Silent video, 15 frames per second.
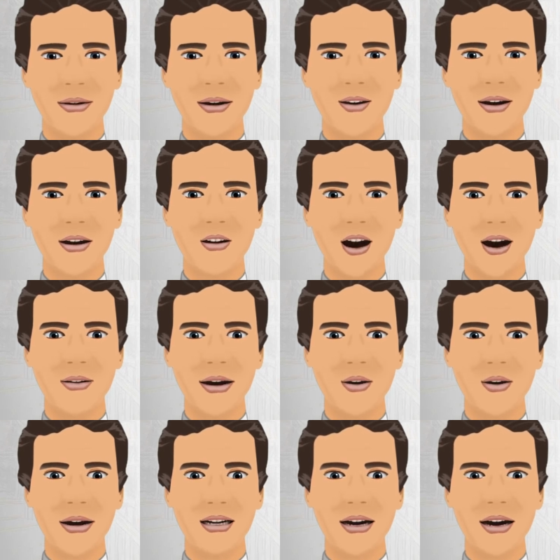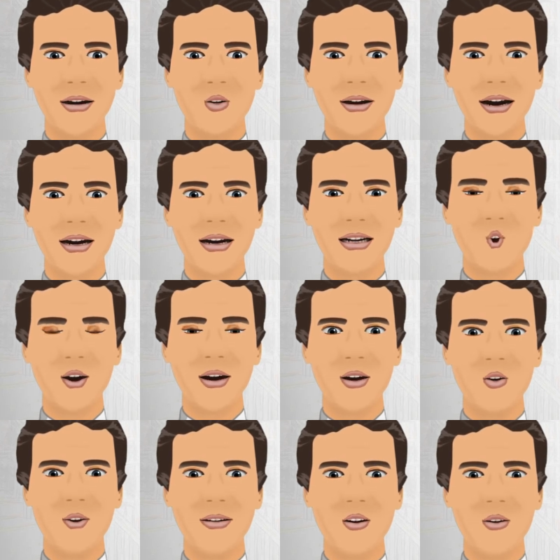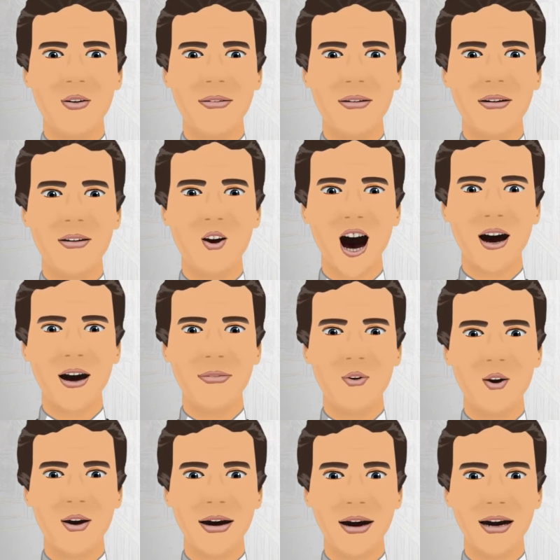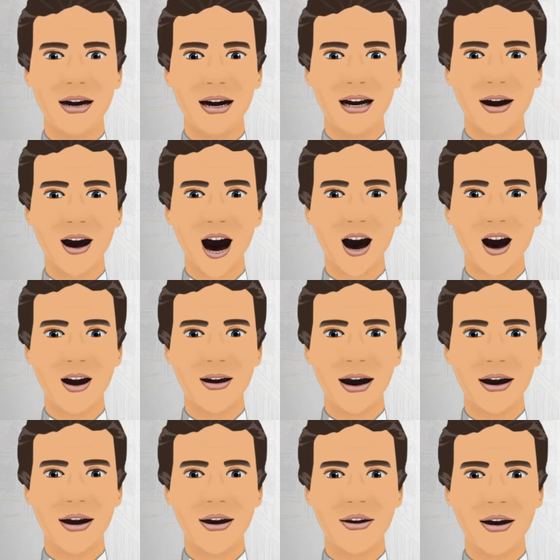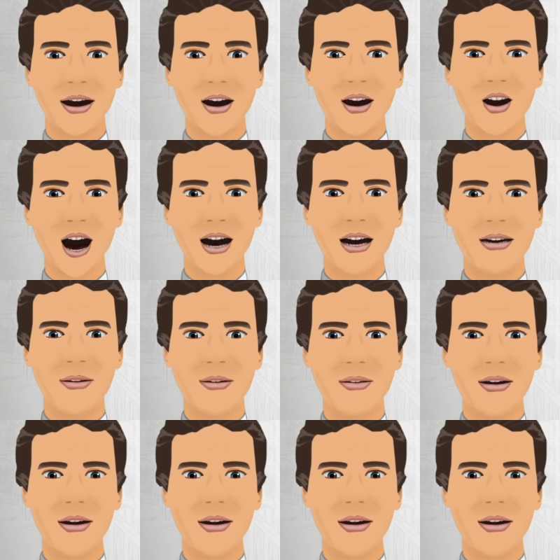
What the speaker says: It is one of the 16 cities which, along with the municipality of Pateros,